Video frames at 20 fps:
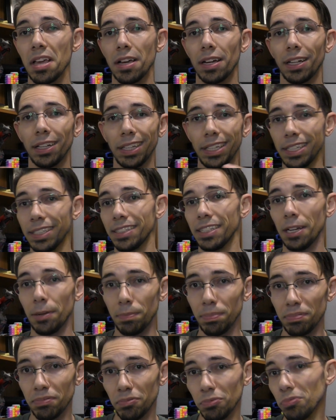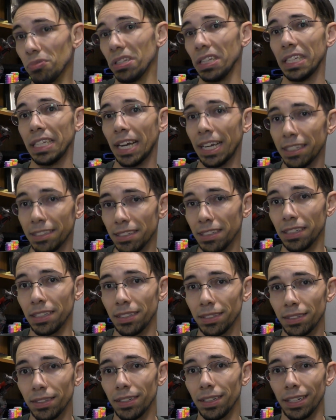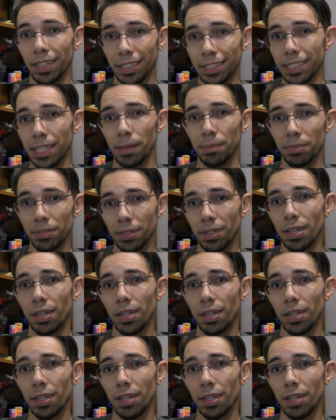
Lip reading: cleans up really nicely, except